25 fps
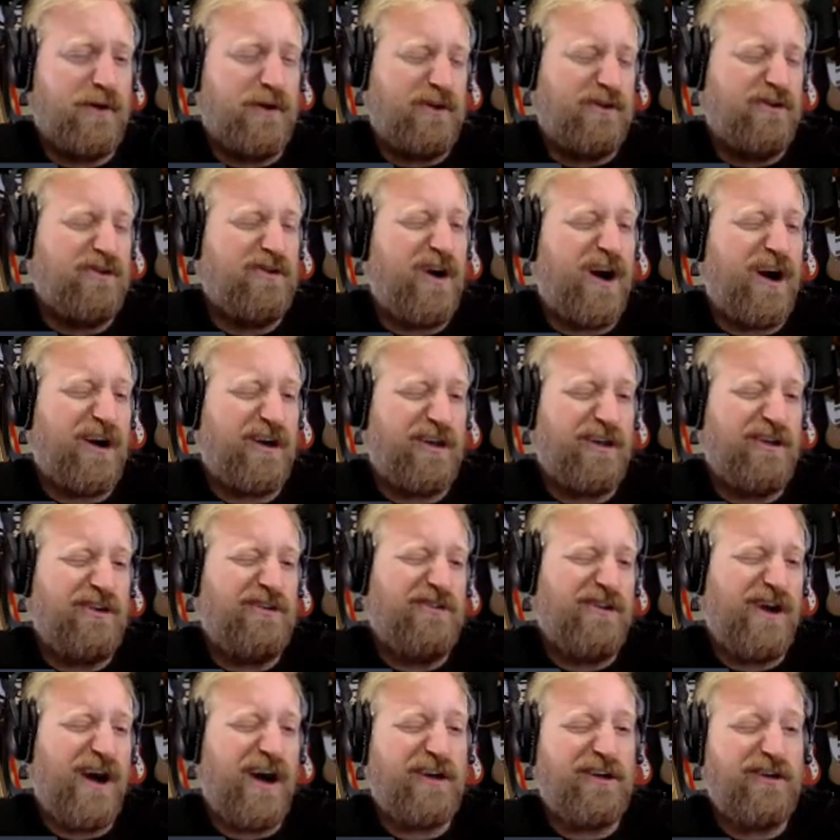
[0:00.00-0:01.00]
But you're
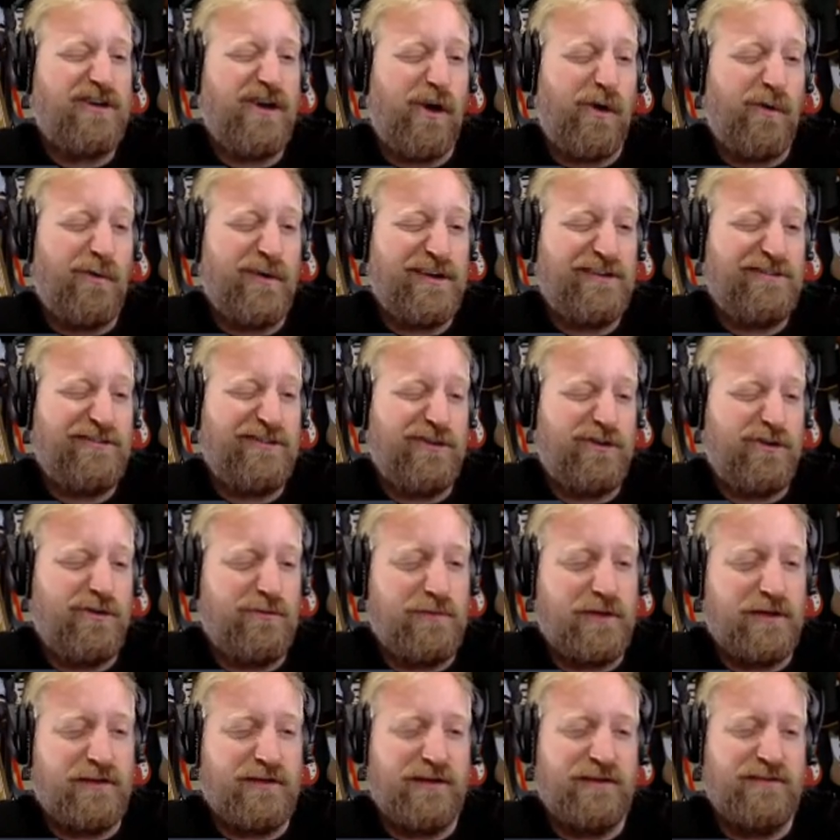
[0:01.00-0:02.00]
not going
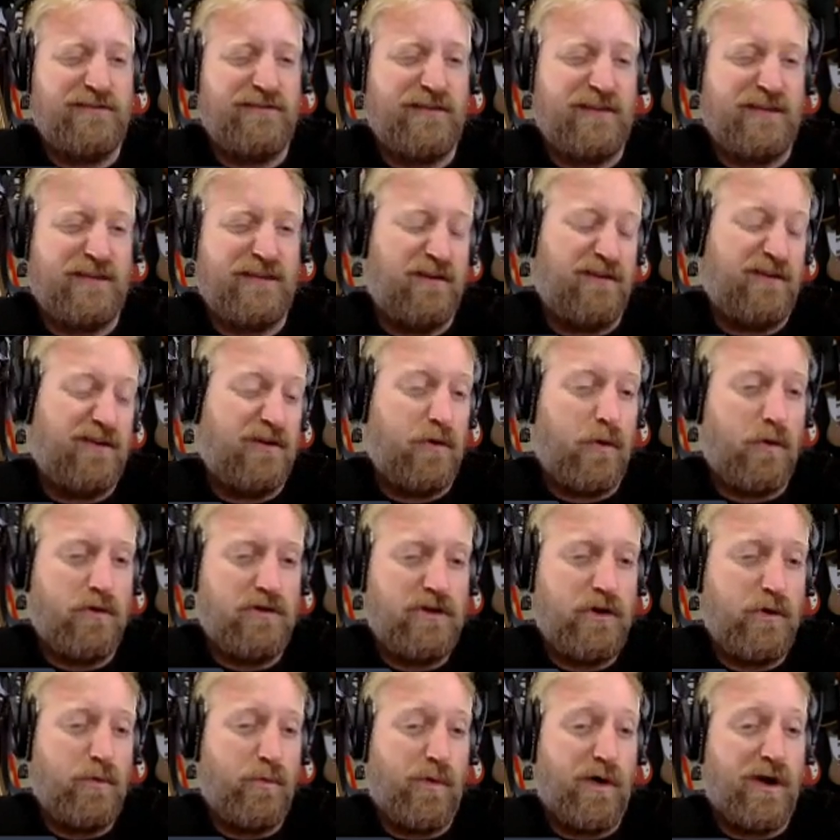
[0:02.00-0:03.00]
to because you
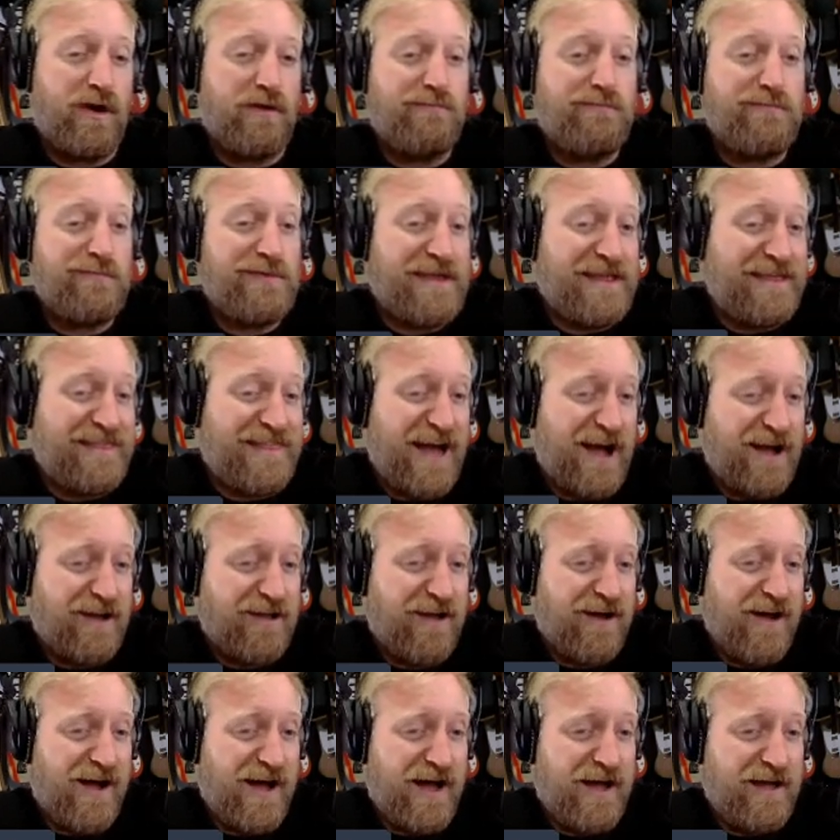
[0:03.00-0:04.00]
don't want to be that
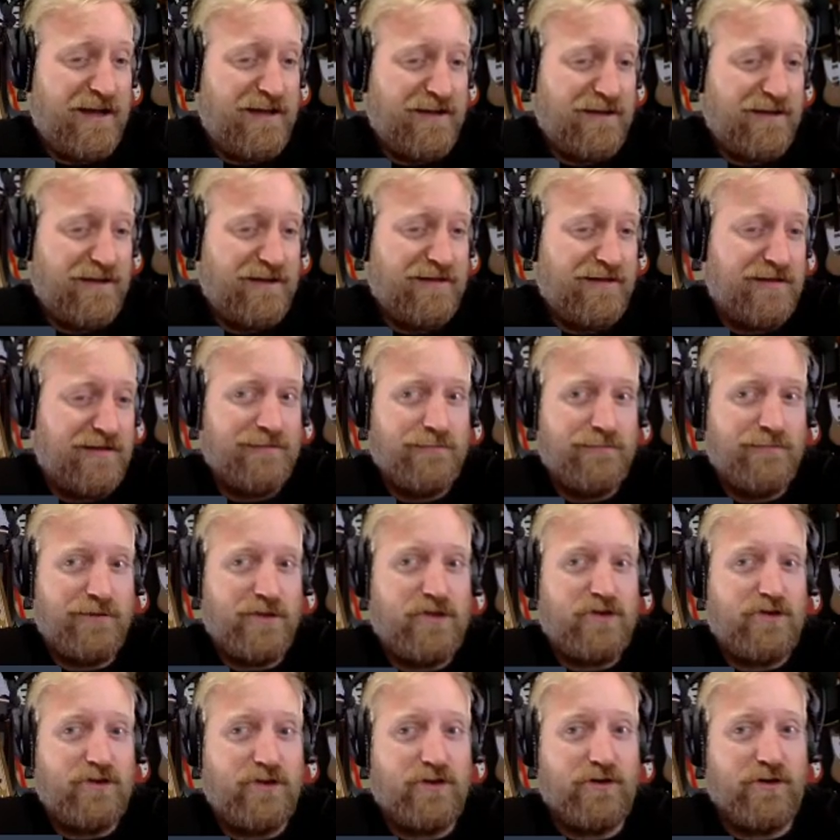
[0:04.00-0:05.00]
guy,
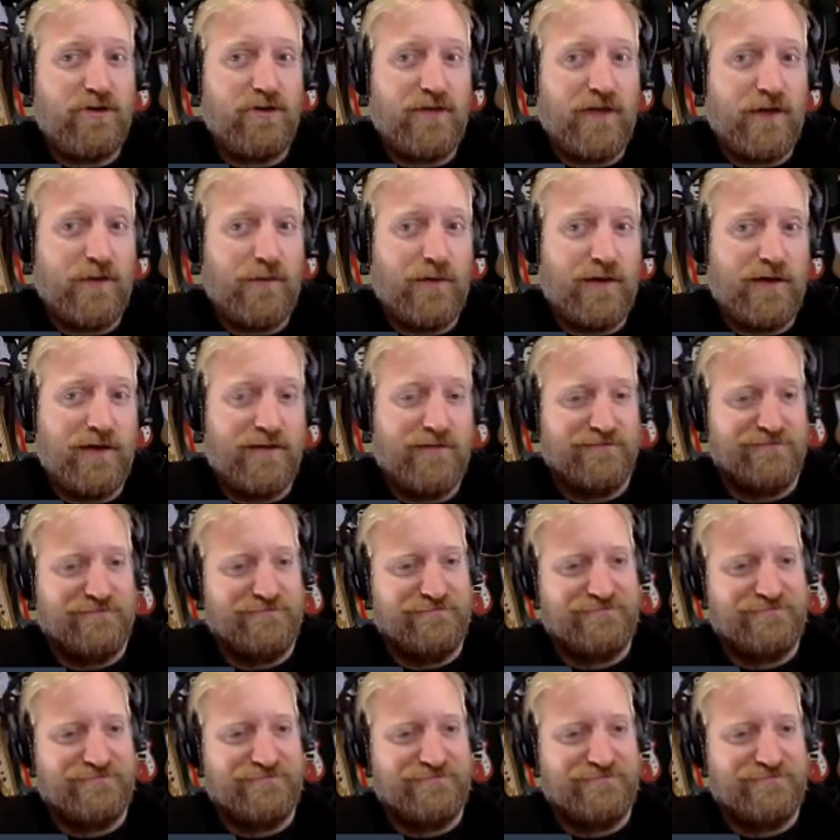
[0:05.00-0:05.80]
but you could go that way.